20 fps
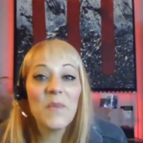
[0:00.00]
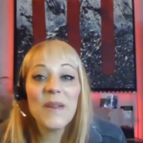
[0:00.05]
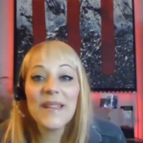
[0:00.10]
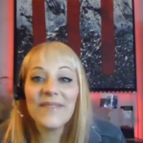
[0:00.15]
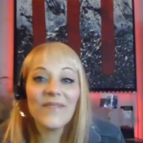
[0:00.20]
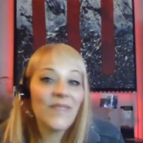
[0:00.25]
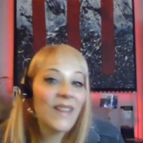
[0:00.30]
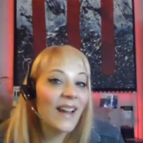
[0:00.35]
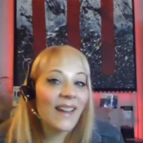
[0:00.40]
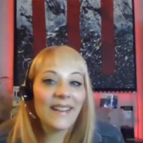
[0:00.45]

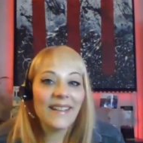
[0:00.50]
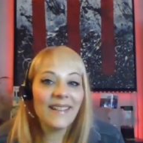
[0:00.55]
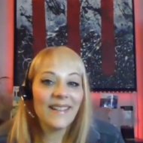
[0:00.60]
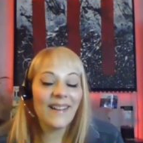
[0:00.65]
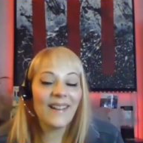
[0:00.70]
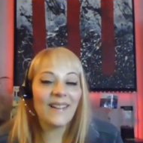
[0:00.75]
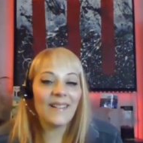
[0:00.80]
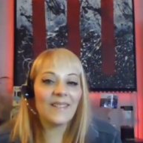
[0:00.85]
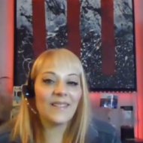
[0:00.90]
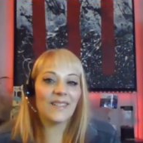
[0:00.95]
we've got it
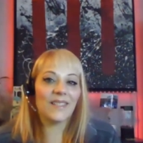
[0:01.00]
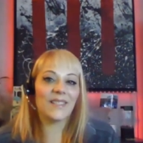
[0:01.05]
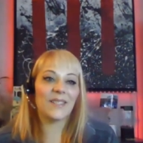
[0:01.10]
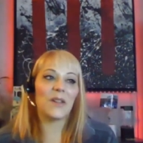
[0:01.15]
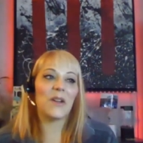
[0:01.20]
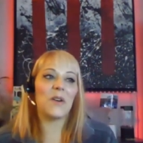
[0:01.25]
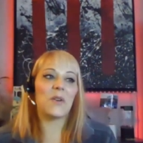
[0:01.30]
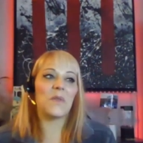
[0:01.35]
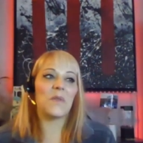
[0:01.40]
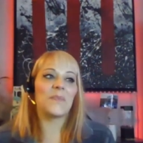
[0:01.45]
all.
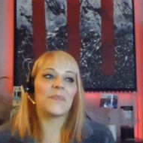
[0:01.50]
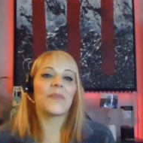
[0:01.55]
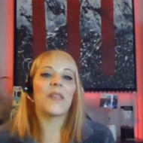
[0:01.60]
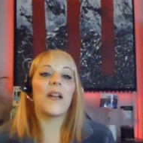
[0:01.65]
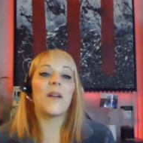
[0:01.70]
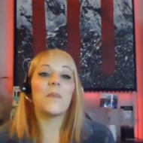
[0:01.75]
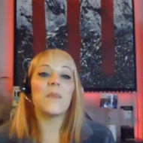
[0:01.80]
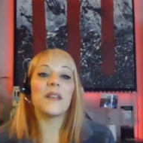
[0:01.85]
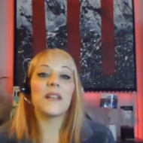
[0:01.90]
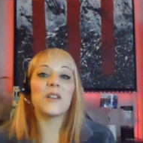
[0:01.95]
So
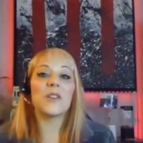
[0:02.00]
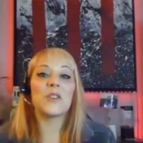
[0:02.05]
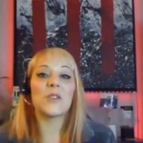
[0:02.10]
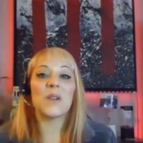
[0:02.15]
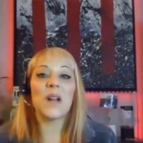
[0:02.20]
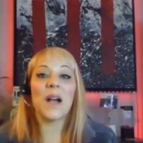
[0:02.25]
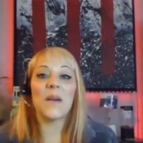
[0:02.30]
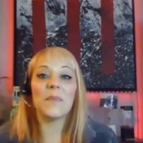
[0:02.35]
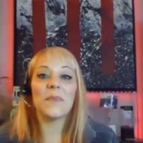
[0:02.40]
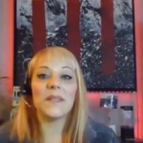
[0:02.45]
I'm going to
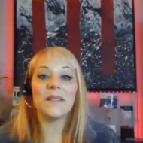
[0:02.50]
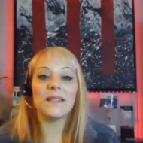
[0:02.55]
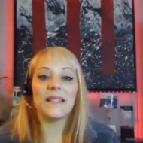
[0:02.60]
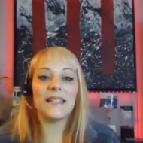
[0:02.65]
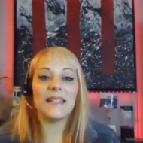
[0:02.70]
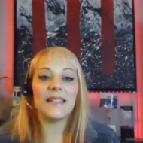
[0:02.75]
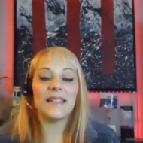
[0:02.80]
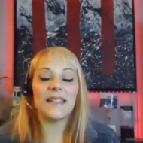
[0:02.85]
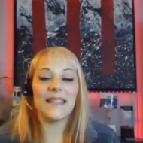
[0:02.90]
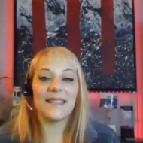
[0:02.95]
drop the
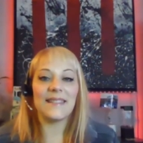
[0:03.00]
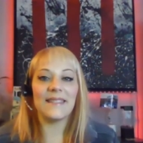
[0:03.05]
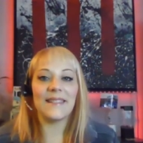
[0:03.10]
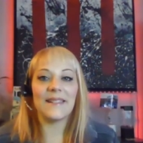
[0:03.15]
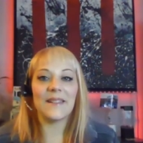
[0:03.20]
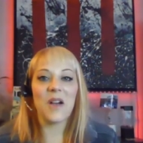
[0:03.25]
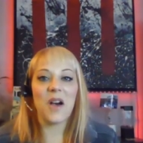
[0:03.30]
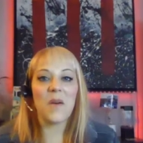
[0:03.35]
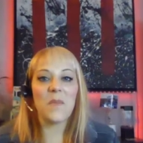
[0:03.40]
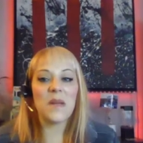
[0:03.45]
link in
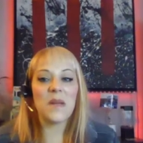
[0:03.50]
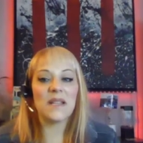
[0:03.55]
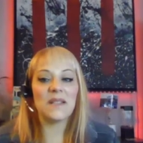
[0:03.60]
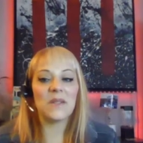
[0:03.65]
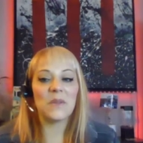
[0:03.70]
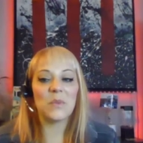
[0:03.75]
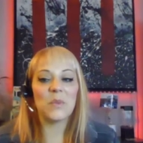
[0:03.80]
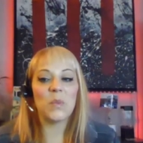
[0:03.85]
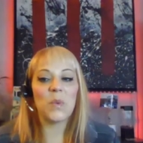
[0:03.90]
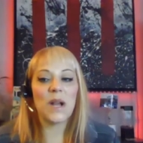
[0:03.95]
the
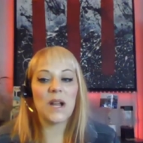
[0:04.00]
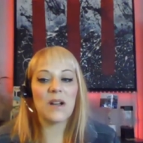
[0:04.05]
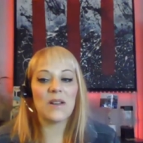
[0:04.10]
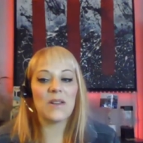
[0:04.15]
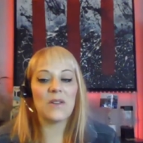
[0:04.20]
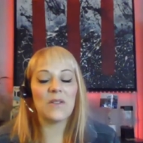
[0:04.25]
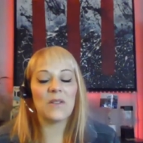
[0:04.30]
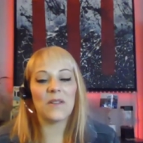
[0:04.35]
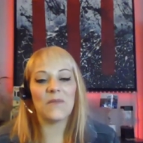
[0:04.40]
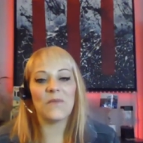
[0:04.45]
comments where
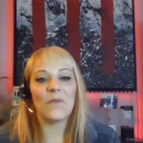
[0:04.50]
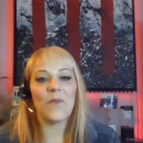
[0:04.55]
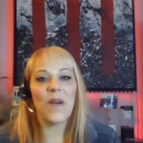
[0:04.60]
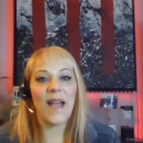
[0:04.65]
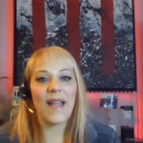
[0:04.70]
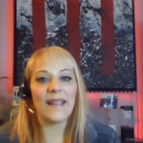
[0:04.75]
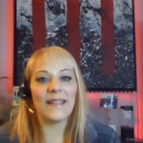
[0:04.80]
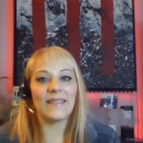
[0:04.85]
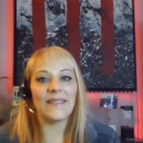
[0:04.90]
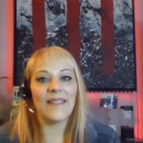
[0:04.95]
you can
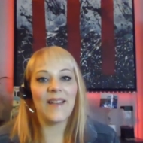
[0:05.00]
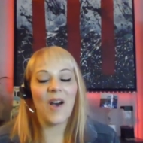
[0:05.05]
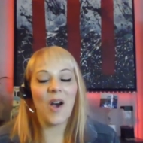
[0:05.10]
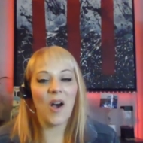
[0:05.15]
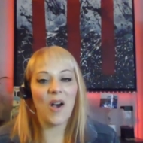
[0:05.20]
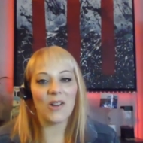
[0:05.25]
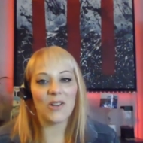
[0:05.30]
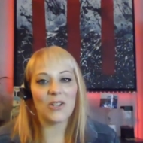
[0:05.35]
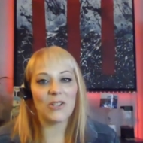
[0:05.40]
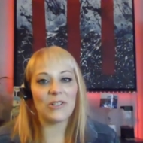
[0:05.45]
find the
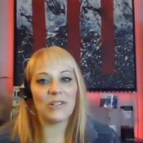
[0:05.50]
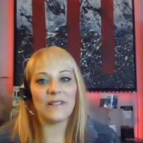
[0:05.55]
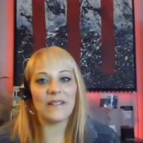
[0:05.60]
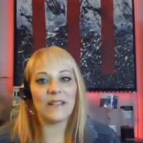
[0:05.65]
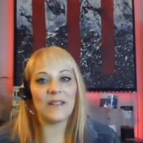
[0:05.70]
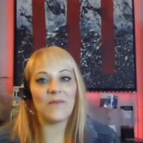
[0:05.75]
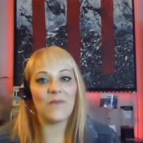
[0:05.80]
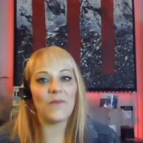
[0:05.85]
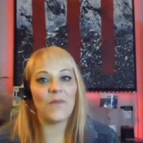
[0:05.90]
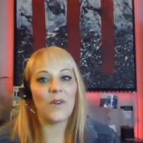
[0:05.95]
auction
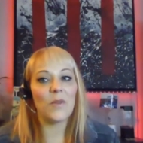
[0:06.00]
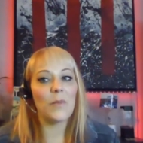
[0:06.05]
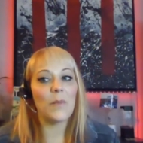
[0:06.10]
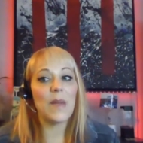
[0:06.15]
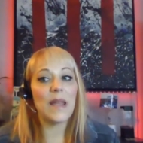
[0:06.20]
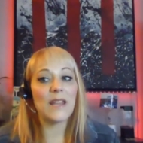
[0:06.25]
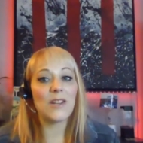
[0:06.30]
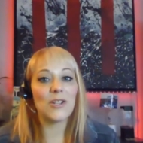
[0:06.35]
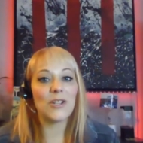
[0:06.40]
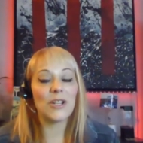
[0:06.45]

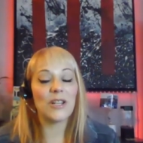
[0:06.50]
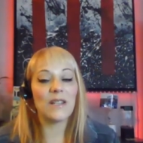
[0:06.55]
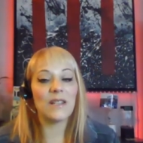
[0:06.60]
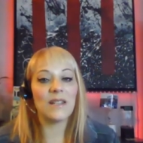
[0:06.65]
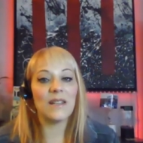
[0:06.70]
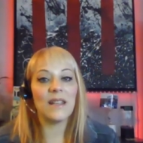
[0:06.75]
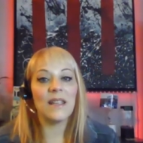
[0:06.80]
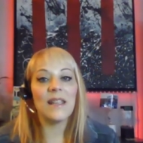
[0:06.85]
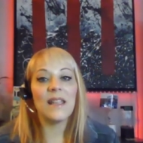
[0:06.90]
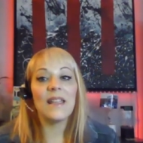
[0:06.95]

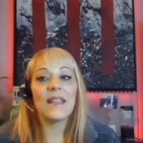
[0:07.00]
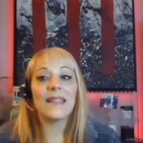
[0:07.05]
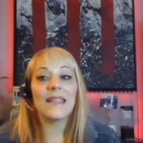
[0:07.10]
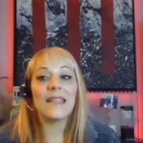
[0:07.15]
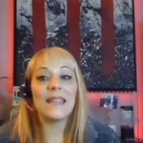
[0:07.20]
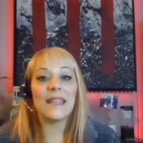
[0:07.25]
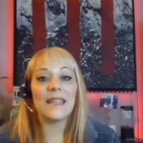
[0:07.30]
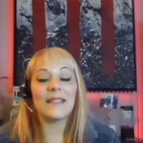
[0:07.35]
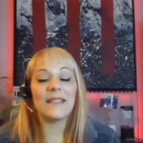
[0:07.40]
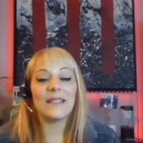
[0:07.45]
information.
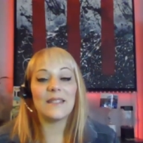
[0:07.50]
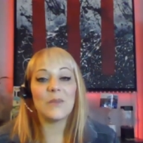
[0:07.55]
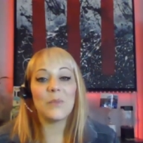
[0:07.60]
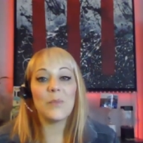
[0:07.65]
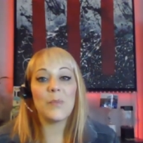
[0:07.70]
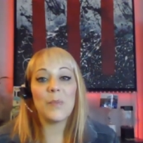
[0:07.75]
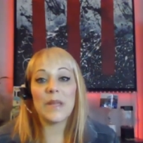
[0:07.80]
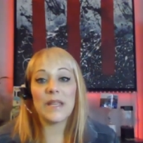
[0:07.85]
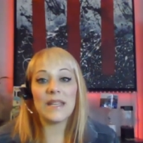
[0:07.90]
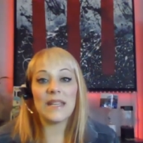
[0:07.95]
Get to
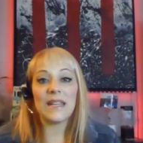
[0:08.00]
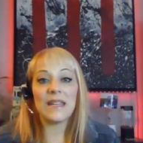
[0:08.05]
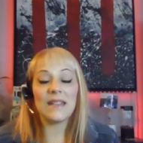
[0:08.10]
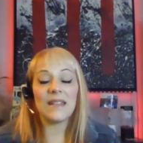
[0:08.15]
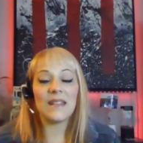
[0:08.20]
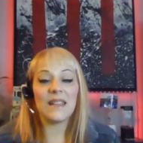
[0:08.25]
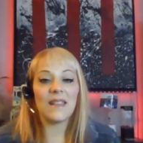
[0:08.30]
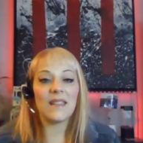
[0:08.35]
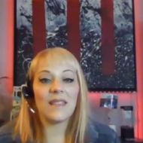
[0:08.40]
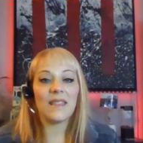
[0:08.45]

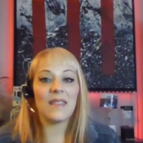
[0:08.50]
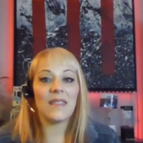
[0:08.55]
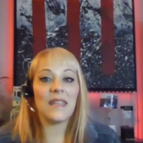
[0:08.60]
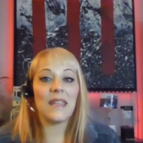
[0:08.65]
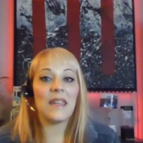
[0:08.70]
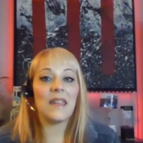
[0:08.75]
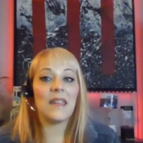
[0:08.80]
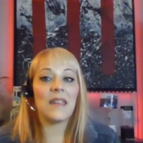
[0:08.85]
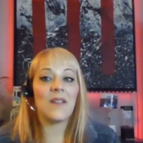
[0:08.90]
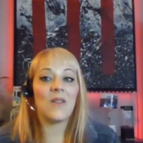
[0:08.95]
bidding.
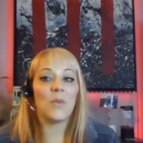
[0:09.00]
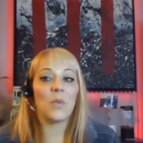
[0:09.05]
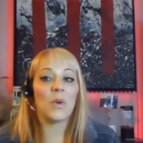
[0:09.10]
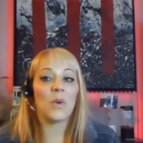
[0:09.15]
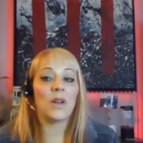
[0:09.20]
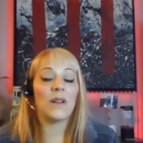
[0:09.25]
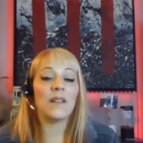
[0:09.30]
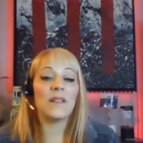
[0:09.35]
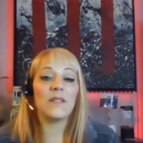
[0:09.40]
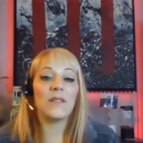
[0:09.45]

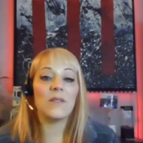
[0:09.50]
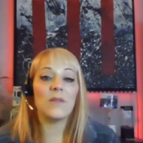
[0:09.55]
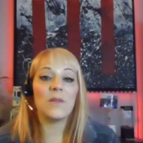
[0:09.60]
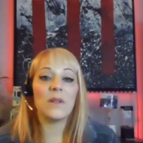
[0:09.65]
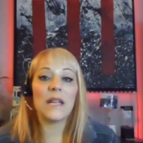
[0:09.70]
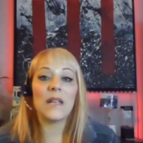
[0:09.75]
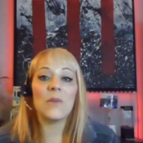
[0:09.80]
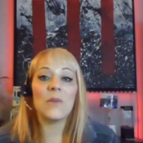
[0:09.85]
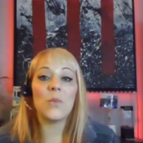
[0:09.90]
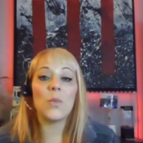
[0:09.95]
We're going to do
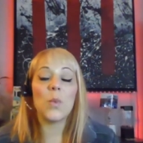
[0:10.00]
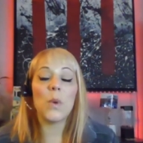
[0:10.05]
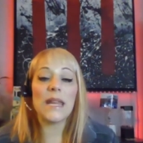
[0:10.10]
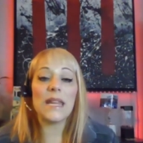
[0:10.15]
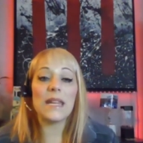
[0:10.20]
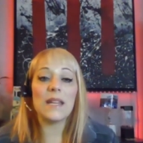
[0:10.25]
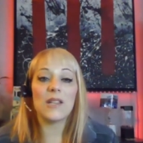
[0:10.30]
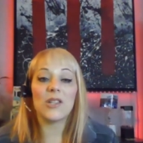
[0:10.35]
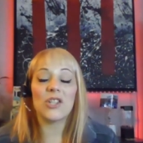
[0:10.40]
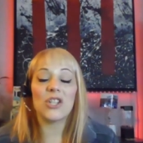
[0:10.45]
it in
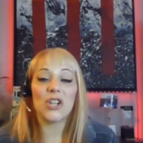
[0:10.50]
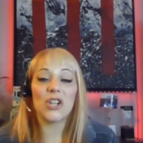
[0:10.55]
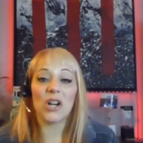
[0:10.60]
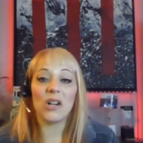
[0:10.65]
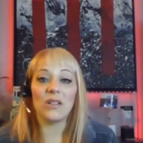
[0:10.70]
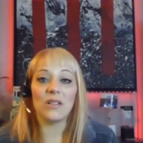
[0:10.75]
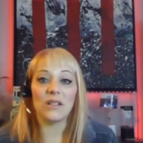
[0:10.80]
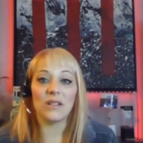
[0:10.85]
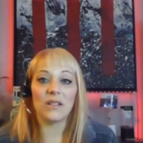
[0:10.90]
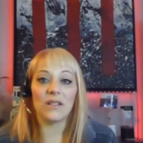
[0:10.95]
week
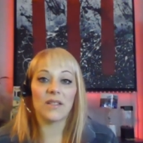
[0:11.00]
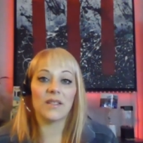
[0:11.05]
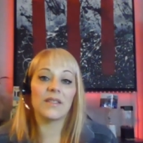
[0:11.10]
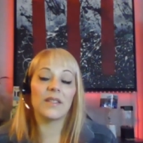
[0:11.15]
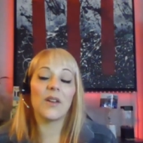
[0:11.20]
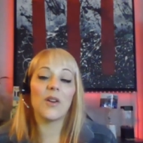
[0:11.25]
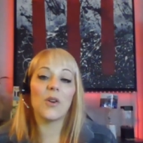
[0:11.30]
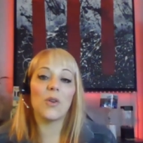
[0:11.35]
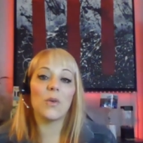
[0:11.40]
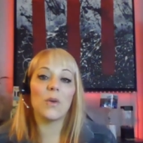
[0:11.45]
chunks.
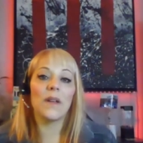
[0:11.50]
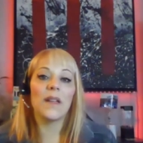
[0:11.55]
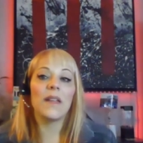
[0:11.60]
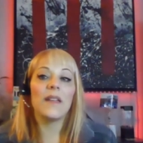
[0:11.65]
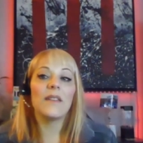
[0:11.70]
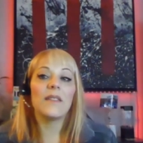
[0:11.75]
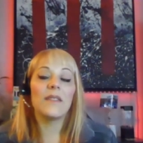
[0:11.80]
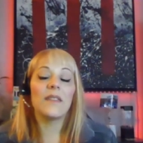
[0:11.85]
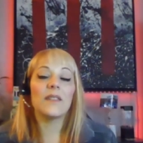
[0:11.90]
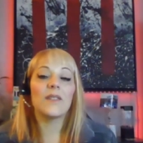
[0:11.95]
So
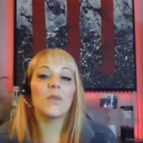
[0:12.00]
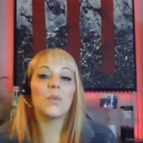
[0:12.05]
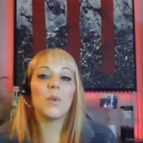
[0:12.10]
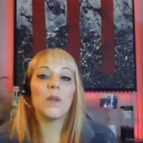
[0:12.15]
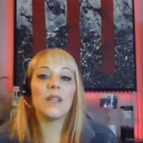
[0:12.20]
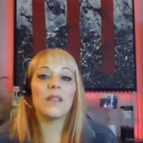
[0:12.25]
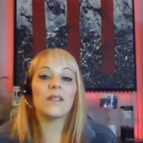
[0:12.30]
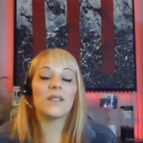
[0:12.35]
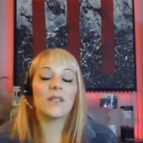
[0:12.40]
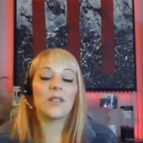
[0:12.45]
this
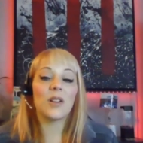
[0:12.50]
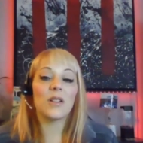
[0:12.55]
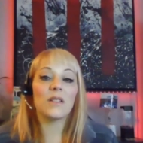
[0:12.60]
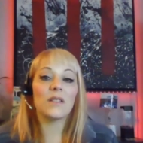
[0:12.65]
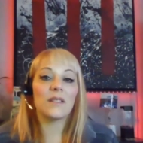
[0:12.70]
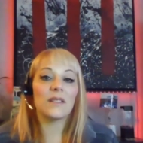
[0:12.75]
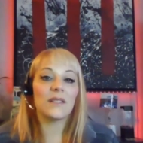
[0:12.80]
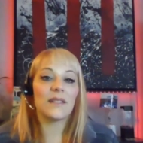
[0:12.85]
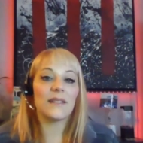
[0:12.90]
week starts